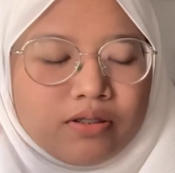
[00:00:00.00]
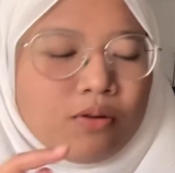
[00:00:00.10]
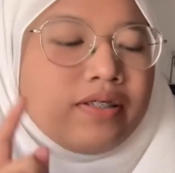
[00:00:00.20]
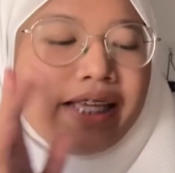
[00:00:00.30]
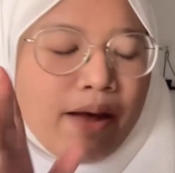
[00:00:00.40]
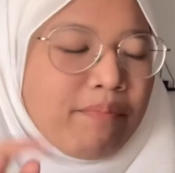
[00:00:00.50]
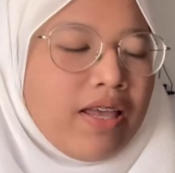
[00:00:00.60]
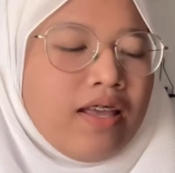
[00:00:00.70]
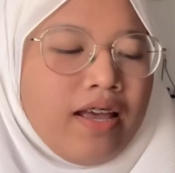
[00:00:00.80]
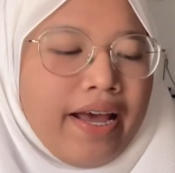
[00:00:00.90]
So yeah,
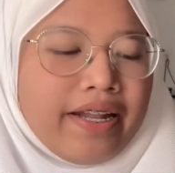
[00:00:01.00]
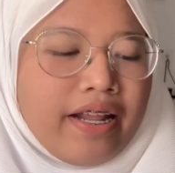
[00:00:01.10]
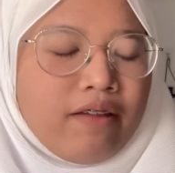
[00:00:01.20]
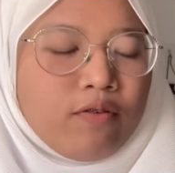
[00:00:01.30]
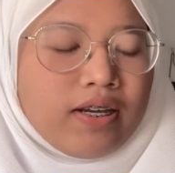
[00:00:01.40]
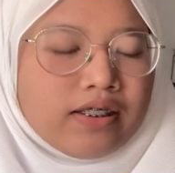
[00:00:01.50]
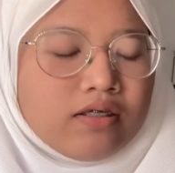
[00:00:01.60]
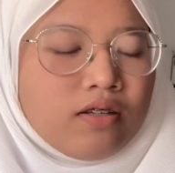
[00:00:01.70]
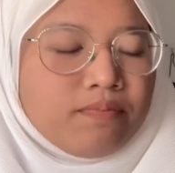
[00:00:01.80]
and then if you guys